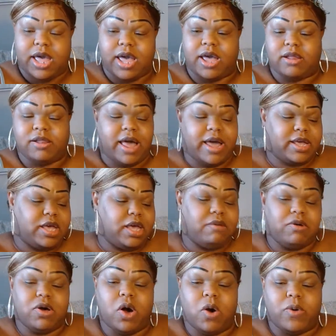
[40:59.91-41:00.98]
and like
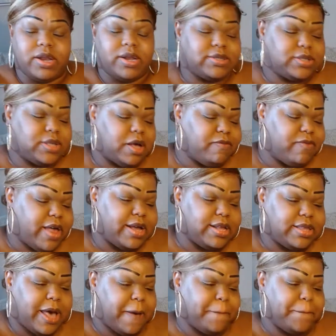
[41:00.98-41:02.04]
keep going and stuff
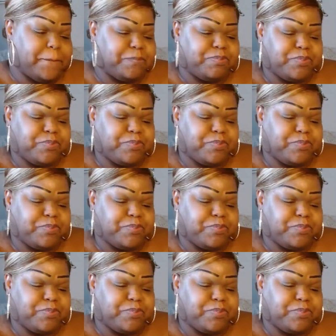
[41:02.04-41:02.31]
like that.